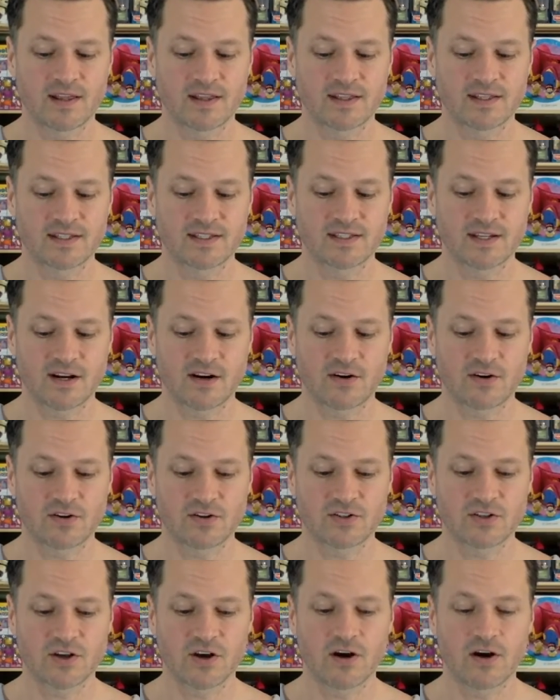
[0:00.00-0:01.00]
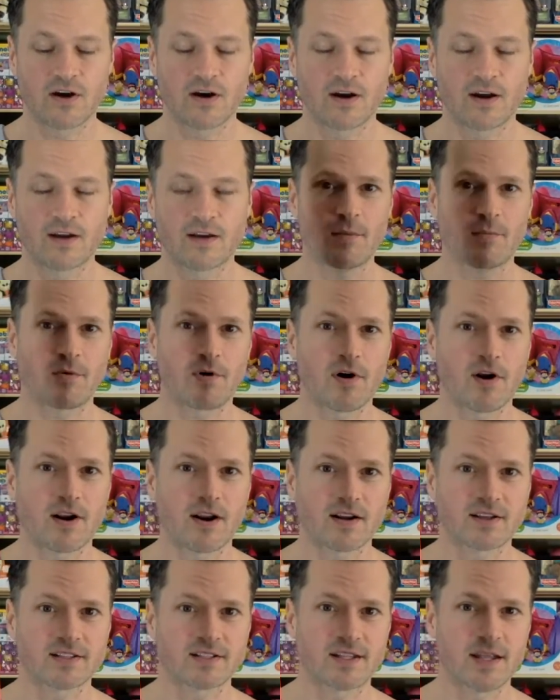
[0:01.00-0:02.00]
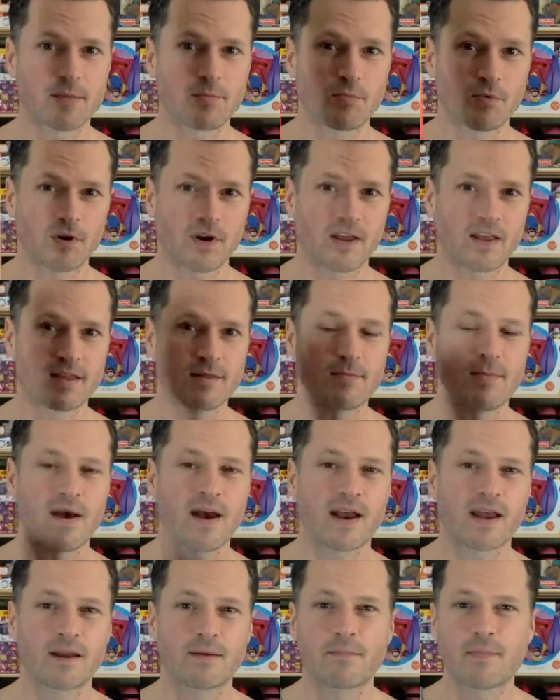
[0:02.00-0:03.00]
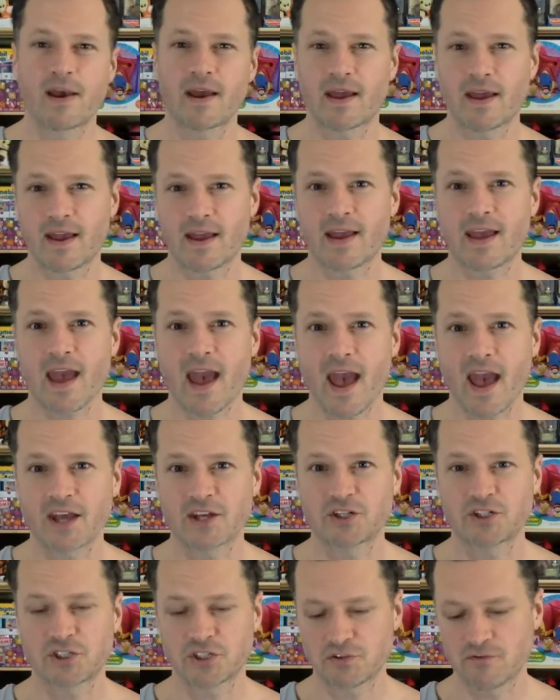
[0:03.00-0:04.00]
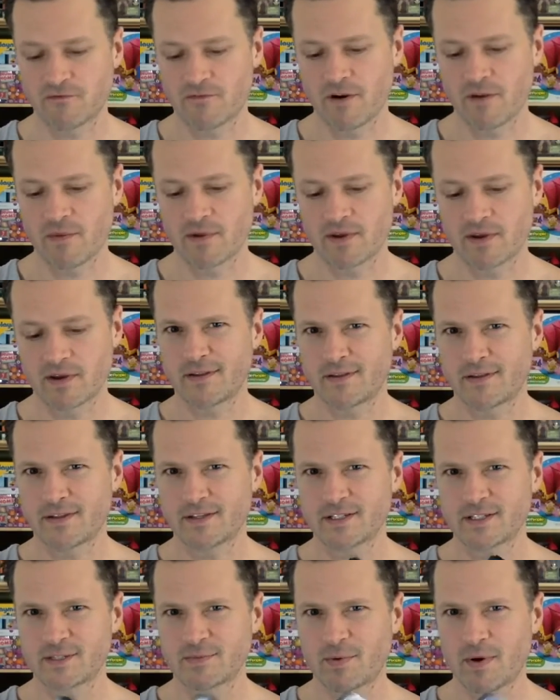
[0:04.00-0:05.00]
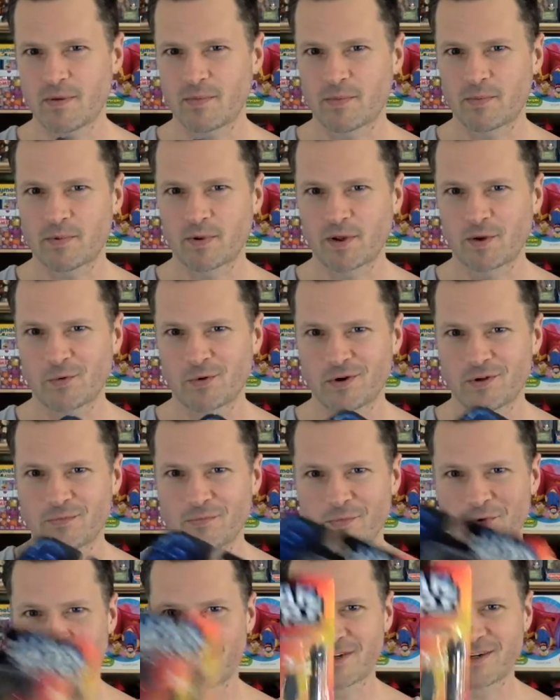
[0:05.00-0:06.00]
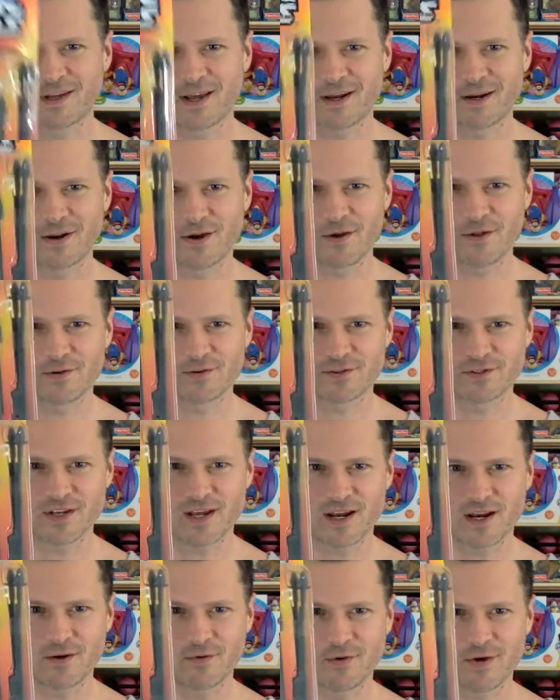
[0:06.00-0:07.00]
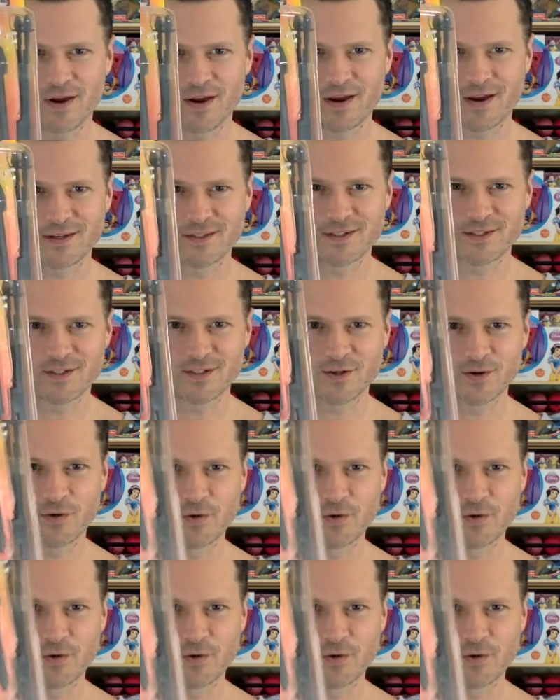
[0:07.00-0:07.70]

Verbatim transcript: the stickers on products and then bringing them back and making cash from it. This is probably worth more than $10 anyway because it's an